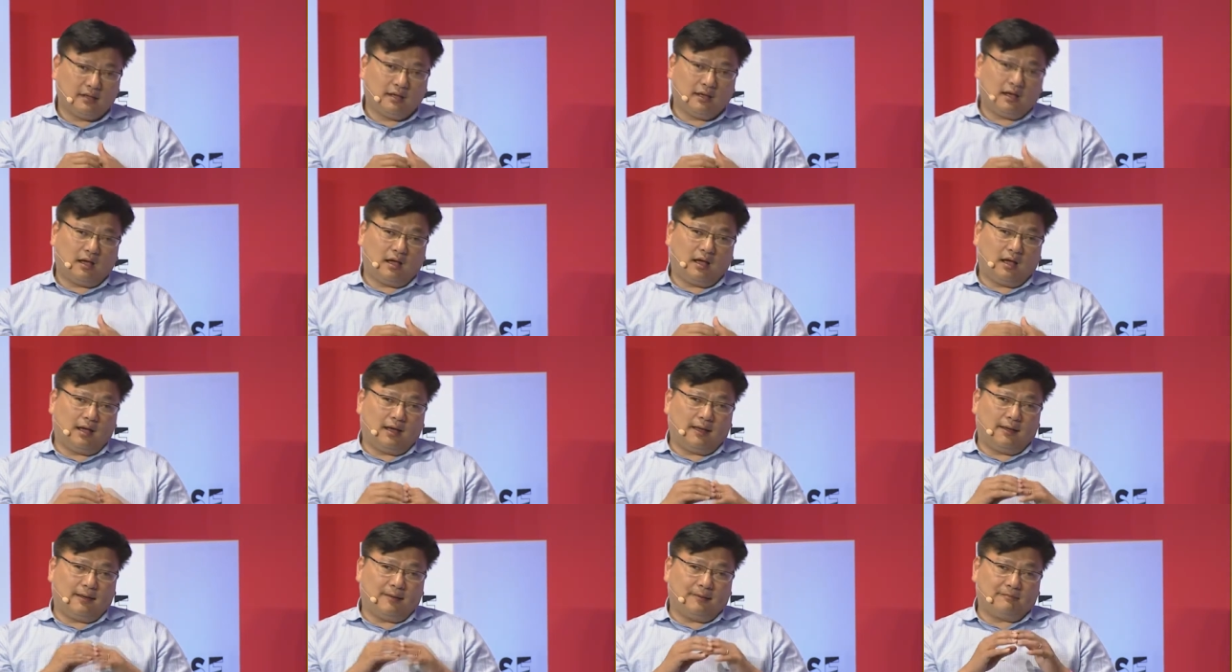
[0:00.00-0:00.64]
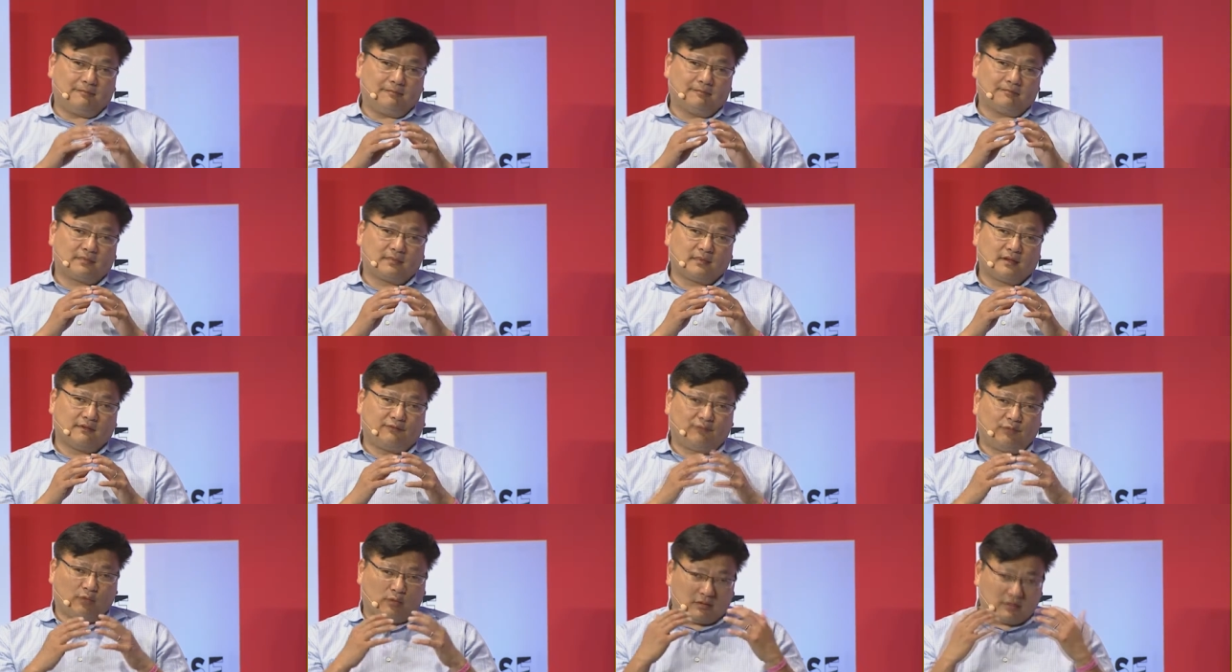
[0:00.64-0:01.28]
Um,
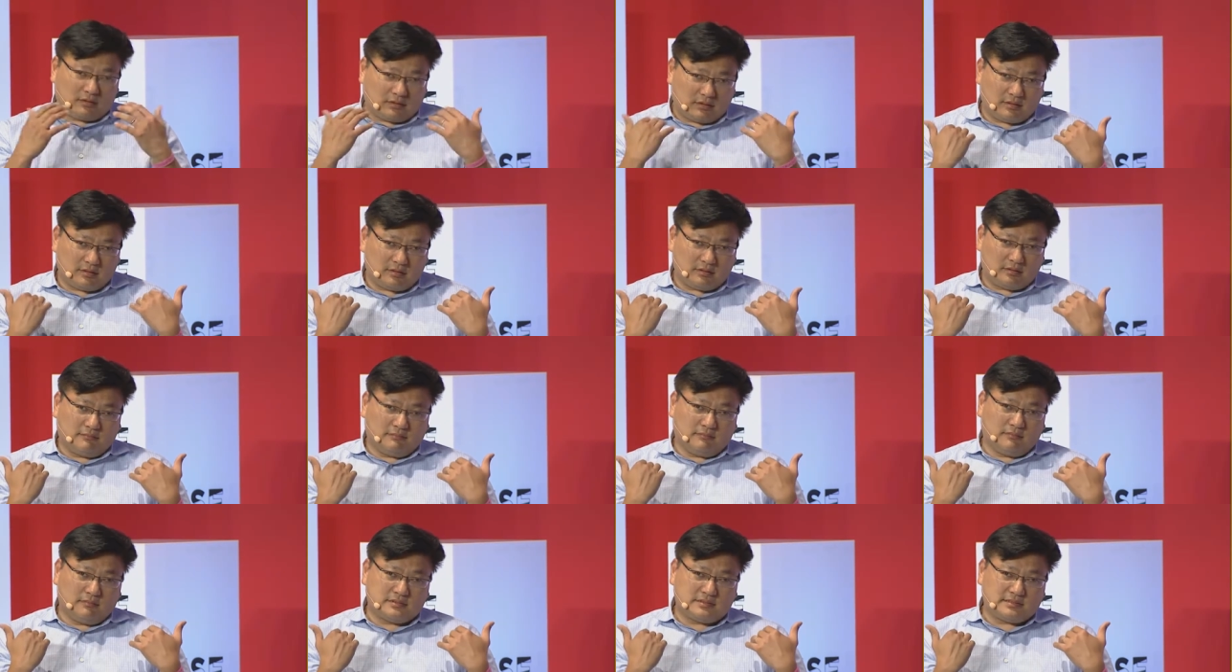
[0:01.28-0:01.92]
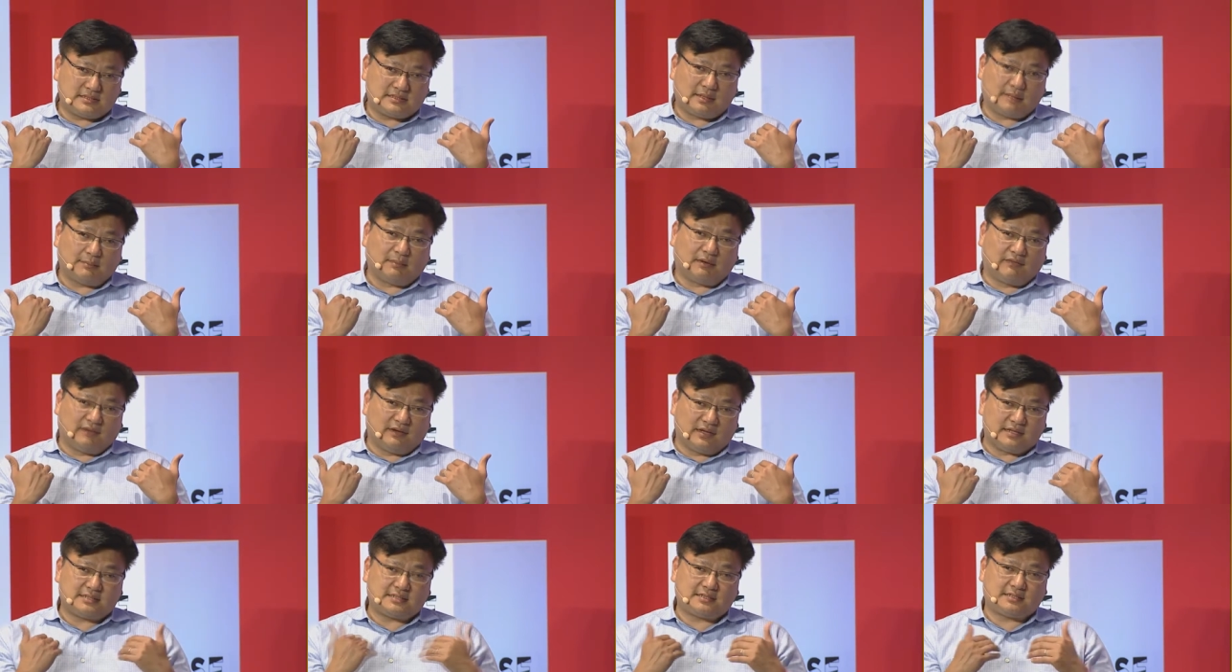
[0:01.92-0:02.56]
for some of
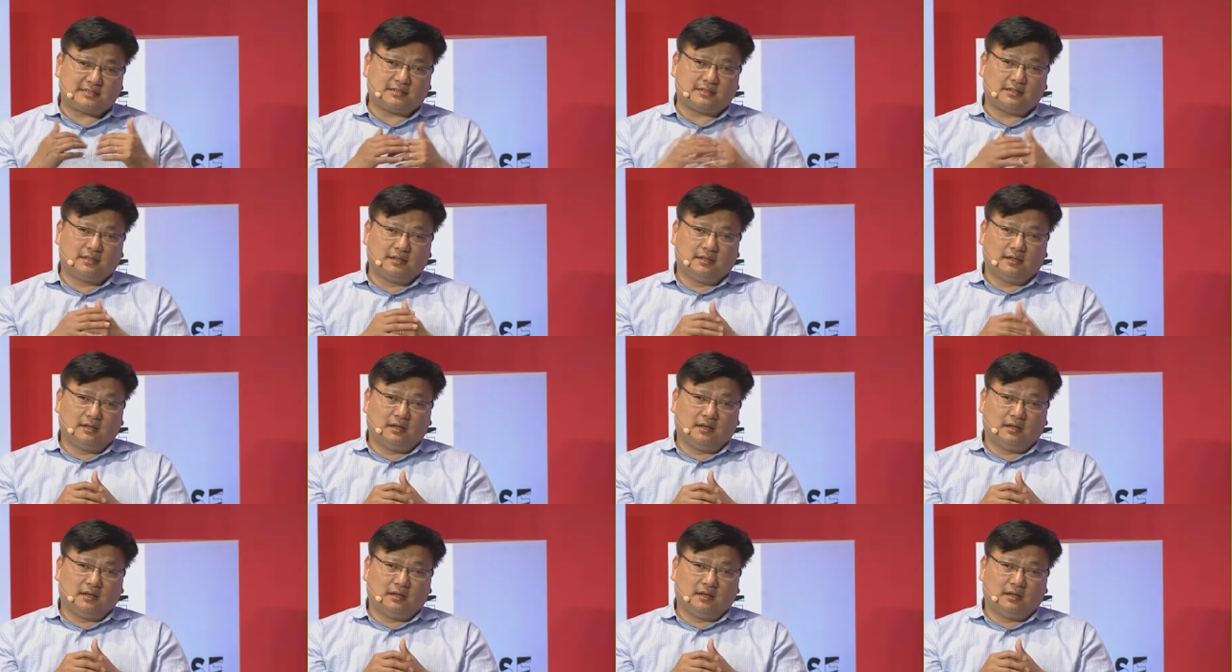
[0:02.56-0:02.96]
us,